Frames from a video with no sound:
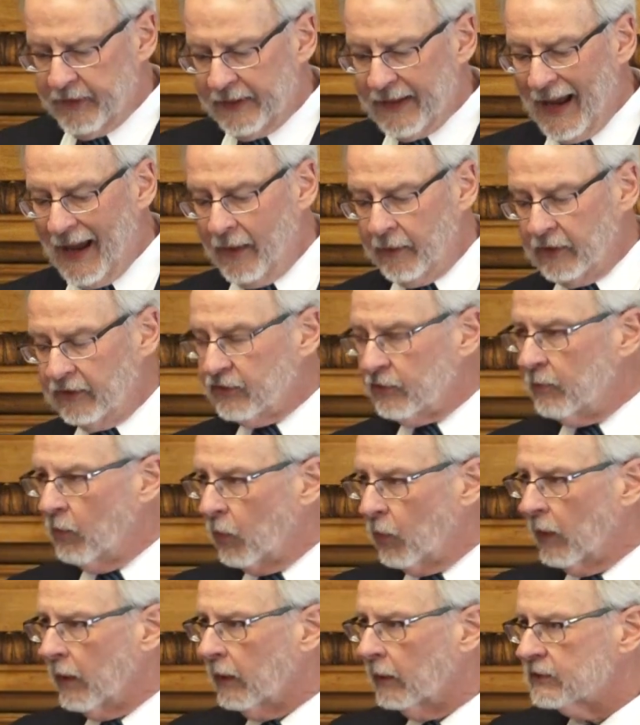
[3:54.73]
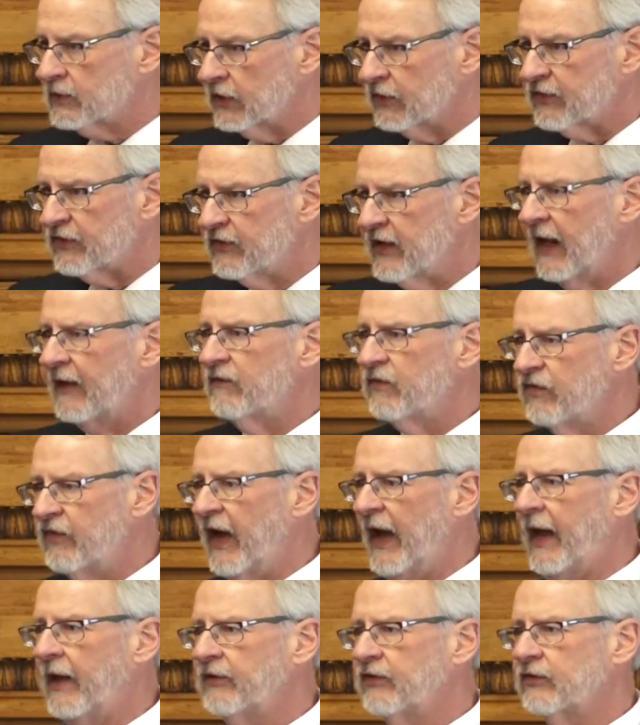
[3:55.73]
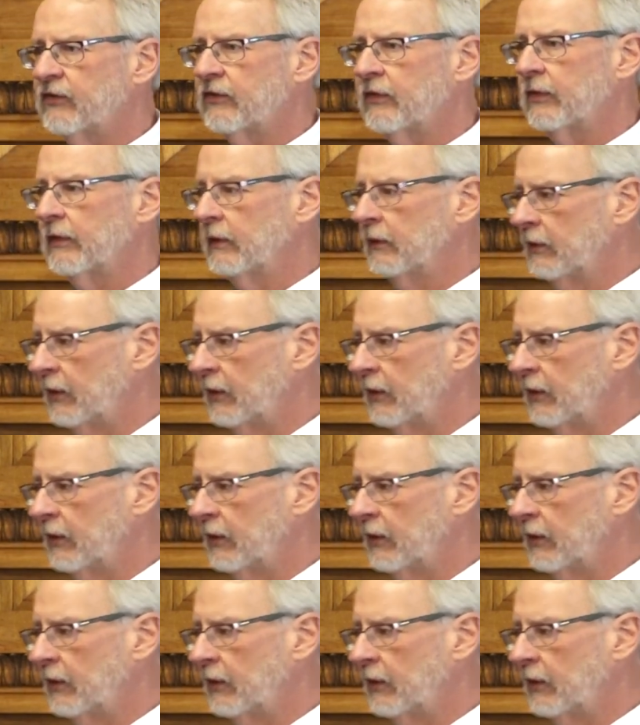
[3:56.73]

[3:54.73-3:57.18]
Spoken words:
noun is more just steadfast,